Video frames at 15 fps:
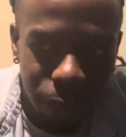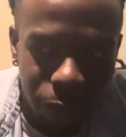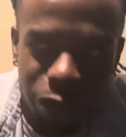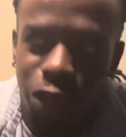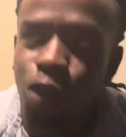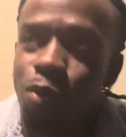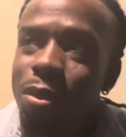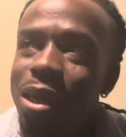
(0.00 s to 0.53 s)

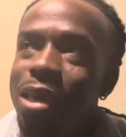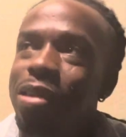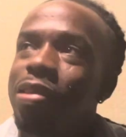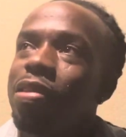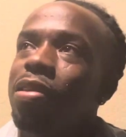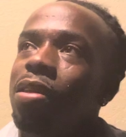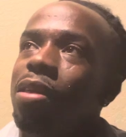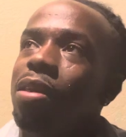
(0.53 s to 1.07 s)
2
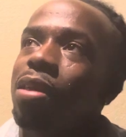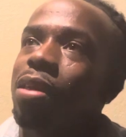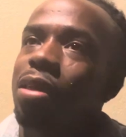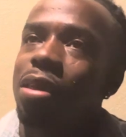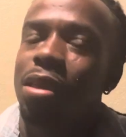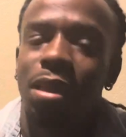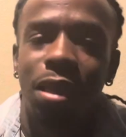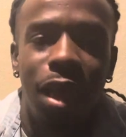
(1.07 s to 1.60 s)
months.
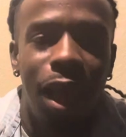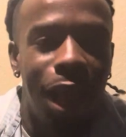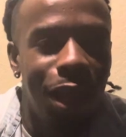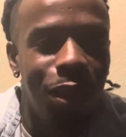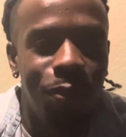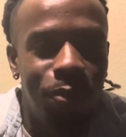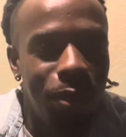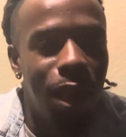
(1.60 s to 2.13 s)
I
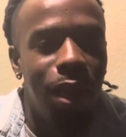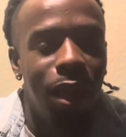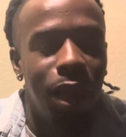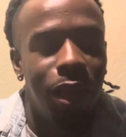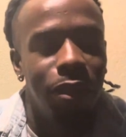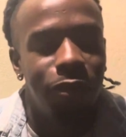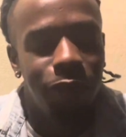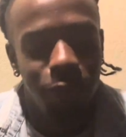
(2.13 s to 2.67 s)
ain't been out in
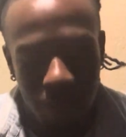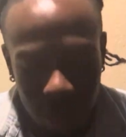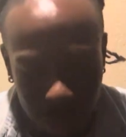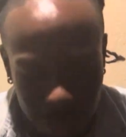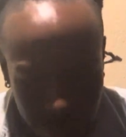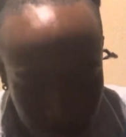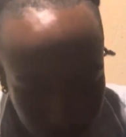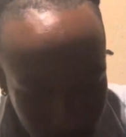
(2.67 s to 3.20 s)
like 2 months,
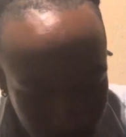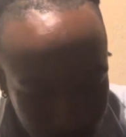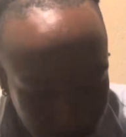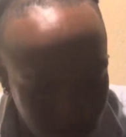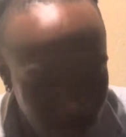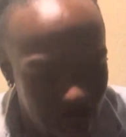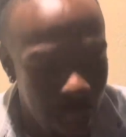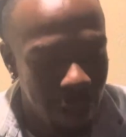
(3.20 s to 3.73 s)

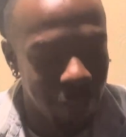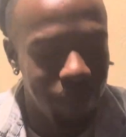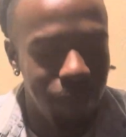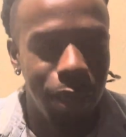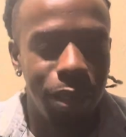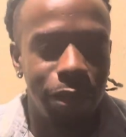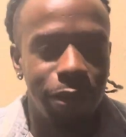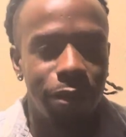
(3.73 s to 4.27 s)
2.5
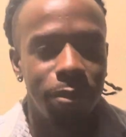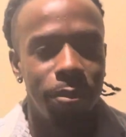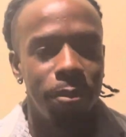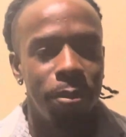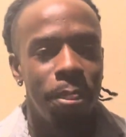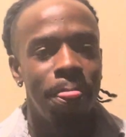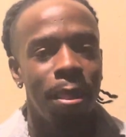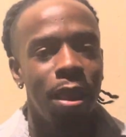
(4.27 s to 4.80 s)
months.
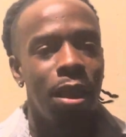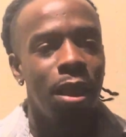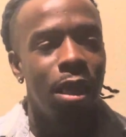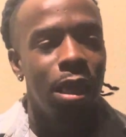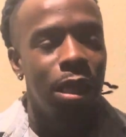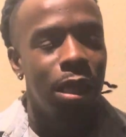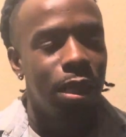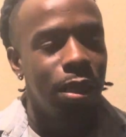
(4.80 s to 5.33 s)

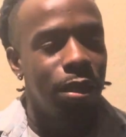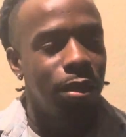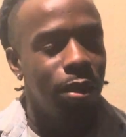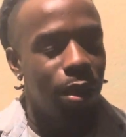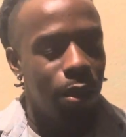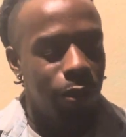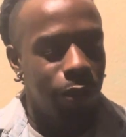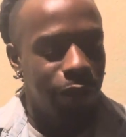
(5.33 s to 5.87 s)
You
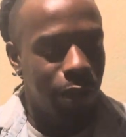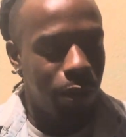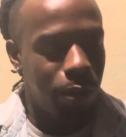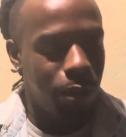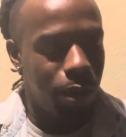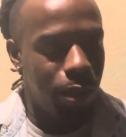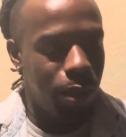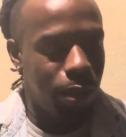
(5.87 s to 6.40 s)
know,
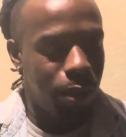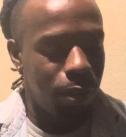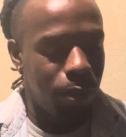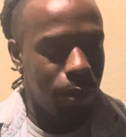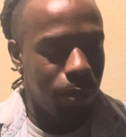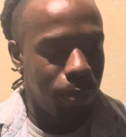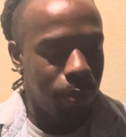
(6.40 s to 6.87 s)
so